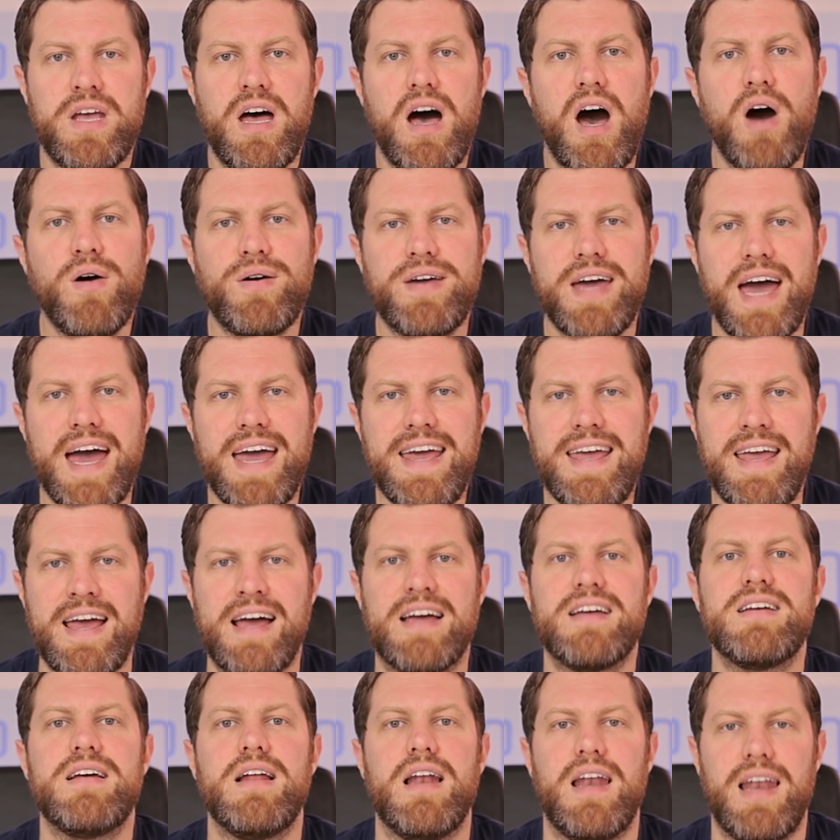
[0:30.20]
Okay,
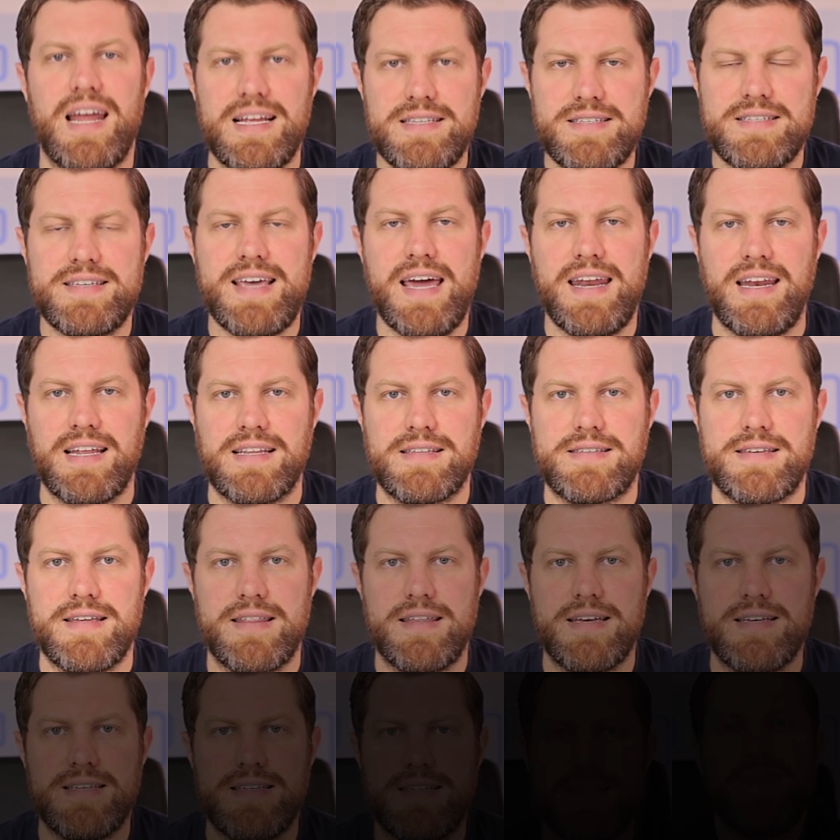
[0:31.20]
let's get into
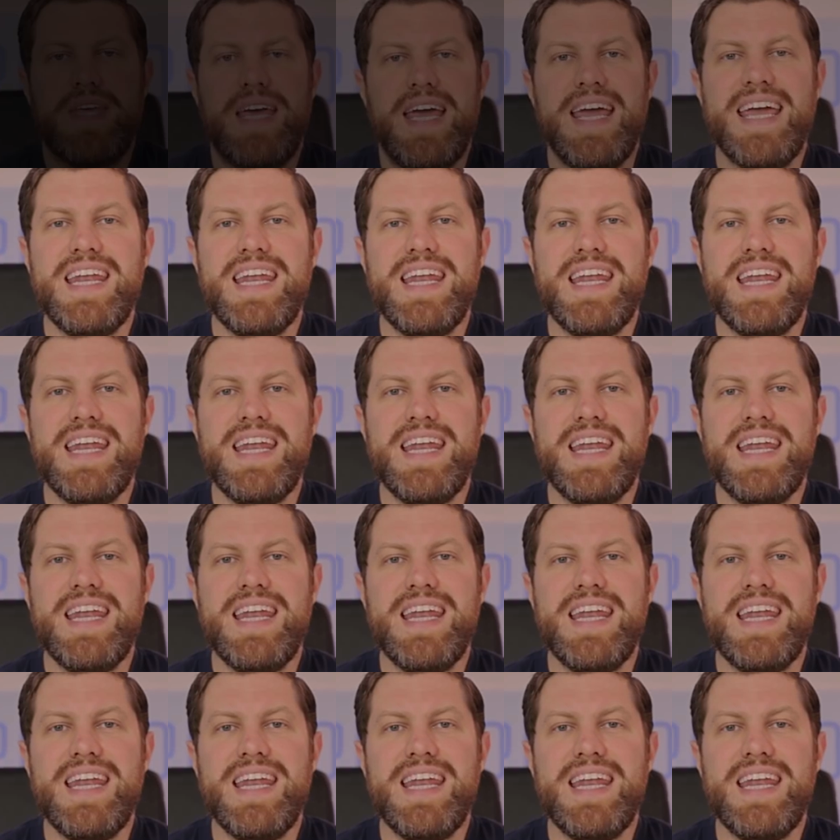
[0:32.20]
this.